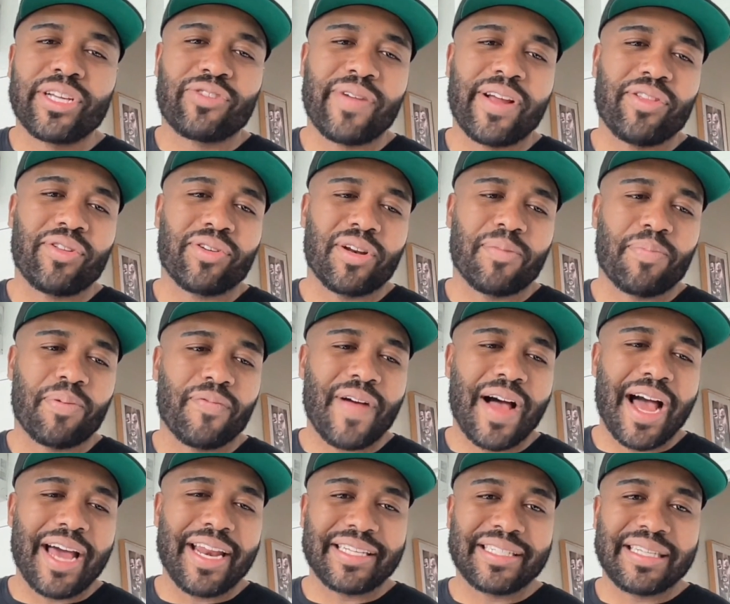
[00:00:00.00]
Randle going to
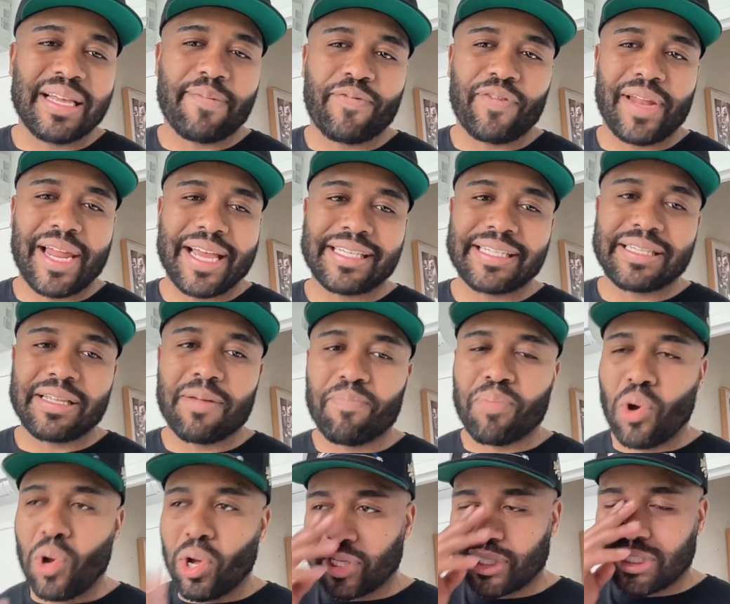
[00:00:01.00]
provide except for like
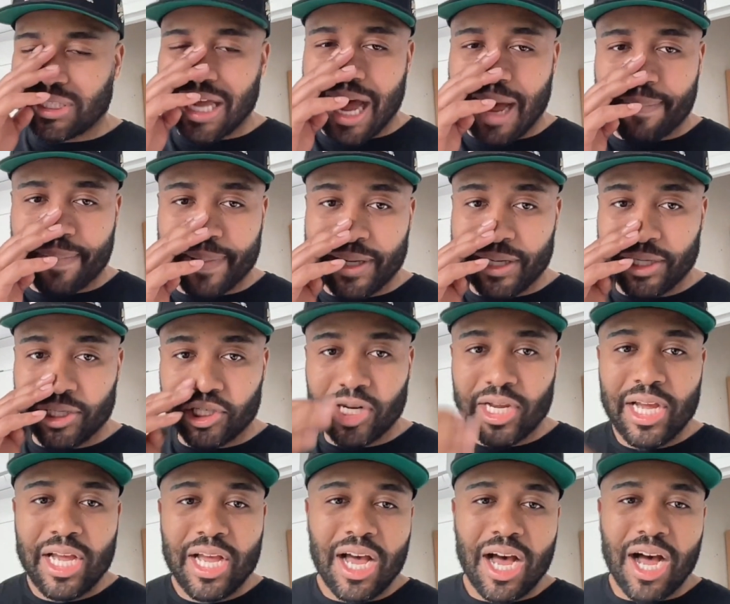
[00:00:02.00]
ball stoppage?
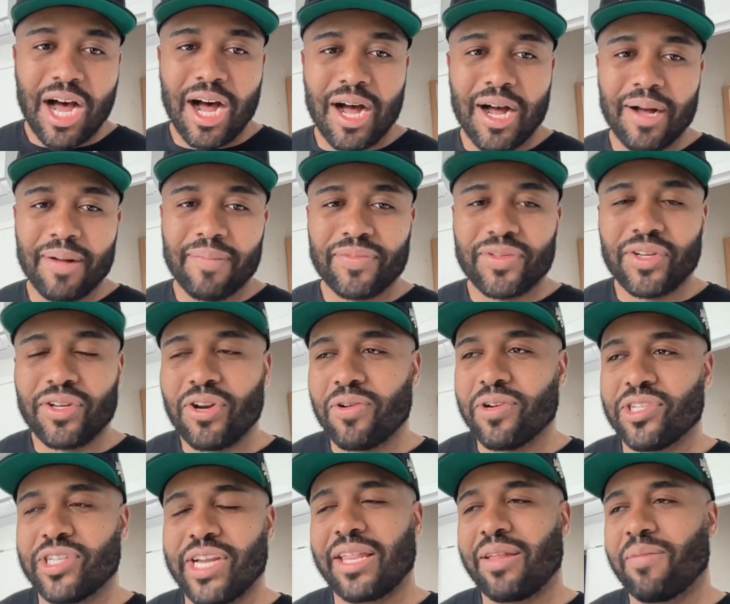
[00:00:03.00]
And
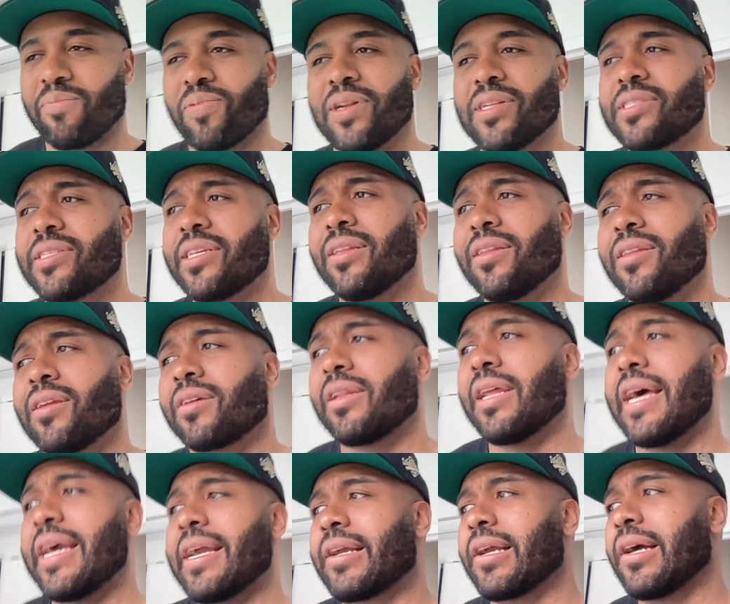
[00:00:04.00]
Jalen Brunson looked
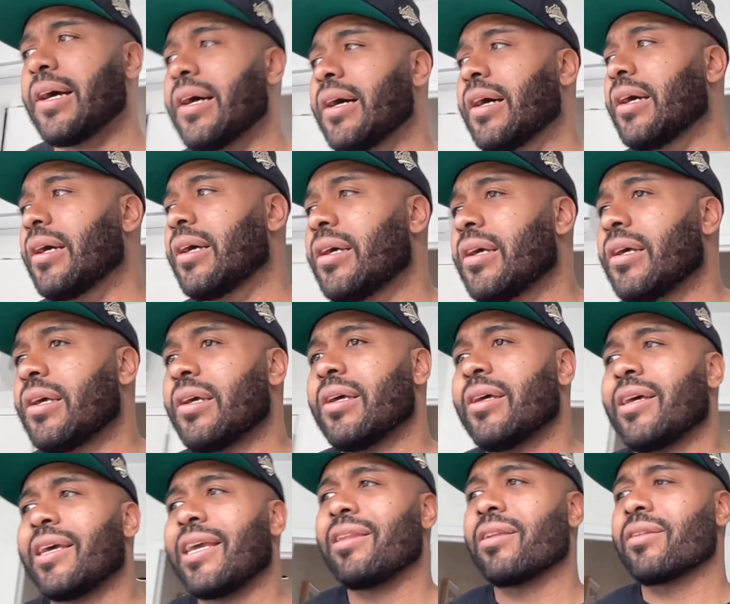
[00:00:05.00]
like
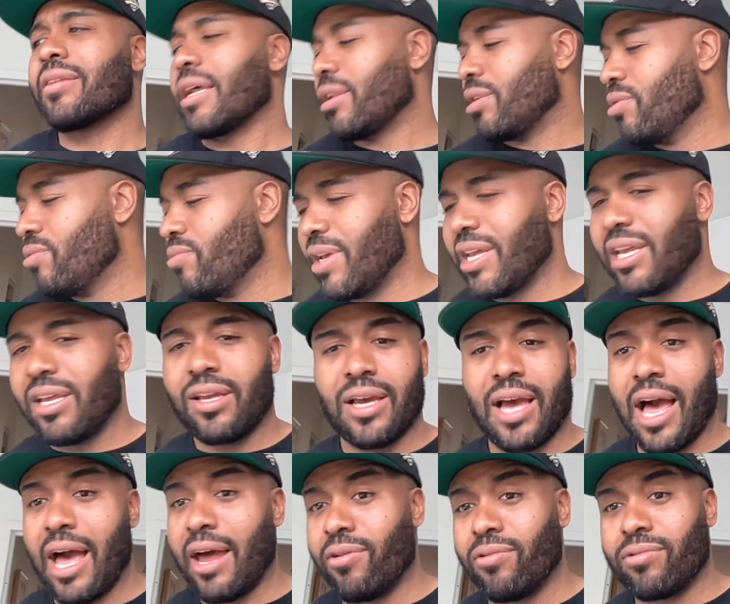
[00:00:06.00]
he looked like
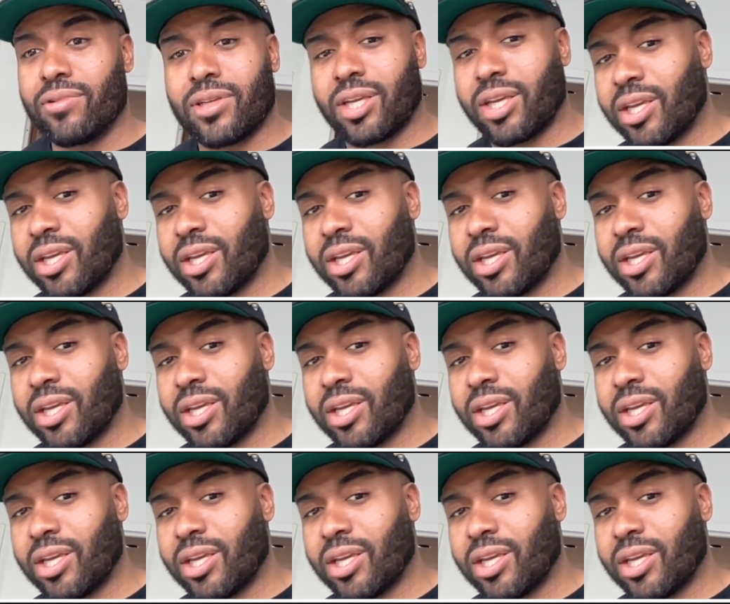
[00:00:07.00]
I don't,